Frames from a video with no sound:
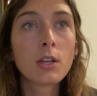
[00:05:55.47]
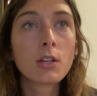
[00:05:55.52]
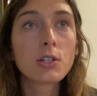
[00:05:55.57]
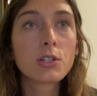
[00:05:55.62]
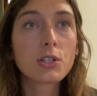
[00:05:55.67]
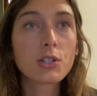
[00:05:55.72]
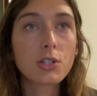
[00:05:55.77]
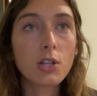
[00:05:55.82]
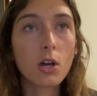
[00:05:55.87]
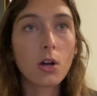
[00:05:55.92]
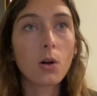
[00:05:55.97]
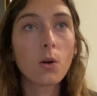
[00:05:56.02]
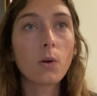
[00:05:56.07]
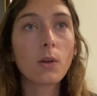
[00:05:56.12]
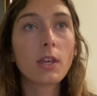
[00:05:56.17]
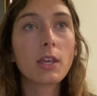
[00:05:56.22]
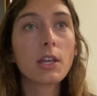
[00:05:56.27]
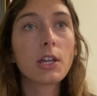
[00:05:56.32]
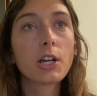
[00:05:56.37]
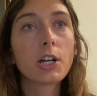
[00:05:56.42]
So
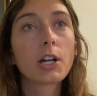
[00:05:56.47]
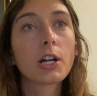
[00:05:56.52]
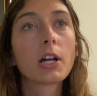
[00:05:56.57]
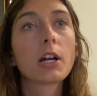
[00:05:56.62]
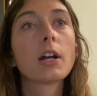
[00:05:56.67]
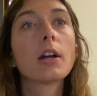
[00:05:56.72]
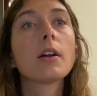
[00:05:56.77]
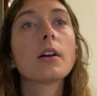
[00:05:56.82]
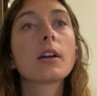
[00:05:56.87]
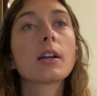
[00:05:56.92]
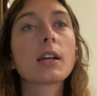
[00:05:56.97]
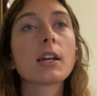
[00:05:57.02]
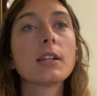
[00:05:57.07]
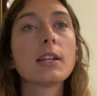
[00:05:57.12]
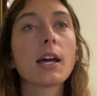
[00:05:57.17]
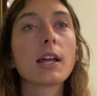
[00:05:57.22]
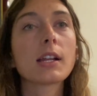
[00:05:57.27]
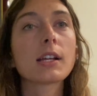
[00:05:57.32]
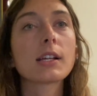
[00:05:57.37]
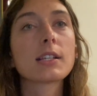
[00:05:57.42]
here,
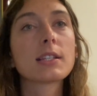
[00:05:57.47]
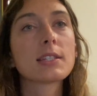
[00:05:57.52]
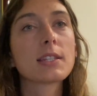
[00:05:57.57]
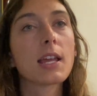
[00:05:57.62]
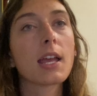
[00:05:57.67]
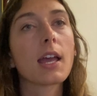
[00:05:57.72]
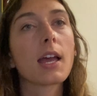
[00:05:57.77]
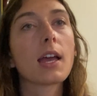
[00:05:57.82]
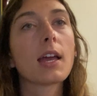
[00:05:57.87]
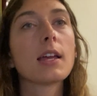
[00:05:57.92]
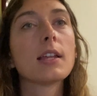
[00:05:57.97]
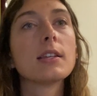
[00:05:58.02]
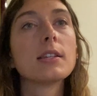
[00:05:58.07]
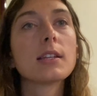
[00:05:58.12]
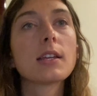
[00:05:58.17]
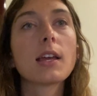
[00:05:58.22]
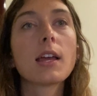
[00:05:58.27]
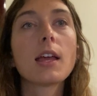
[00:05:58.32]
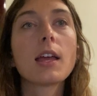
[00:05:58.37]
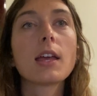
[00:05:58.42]
kinetic sand